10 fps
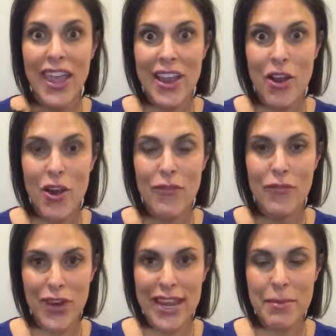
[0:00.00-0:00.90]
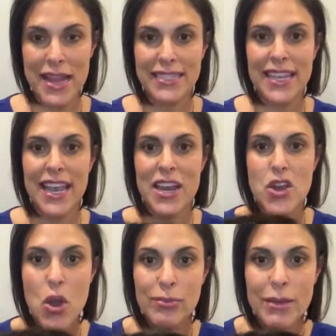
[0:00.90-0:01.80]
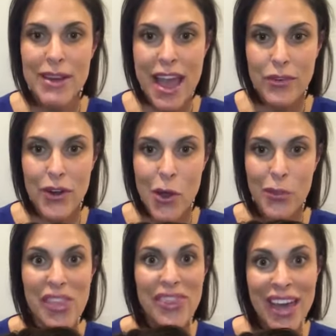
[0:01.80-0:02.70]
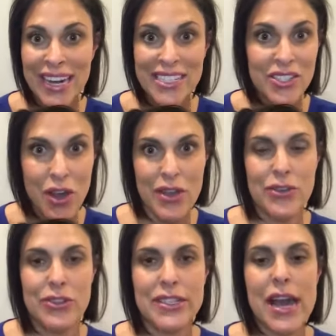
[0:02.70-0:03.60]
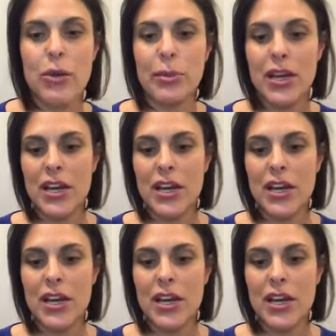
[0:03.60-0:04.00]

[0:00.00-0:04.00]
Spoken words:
They are freaking amazing and nobody would ever know that that is not your scalp.